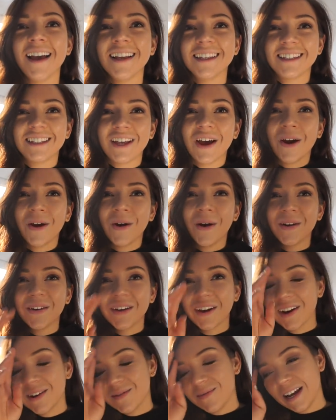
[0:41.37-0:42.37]
So
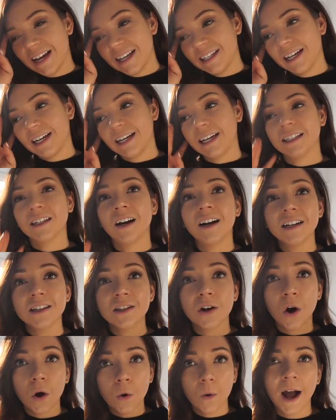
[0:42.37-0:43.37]
I'm going to basically tidy
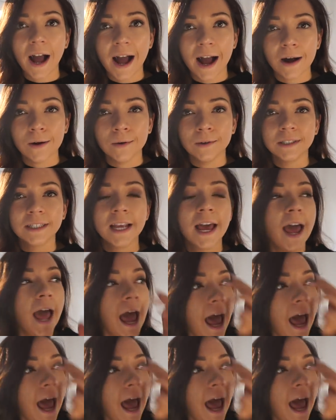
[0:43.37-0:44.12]
the whole house.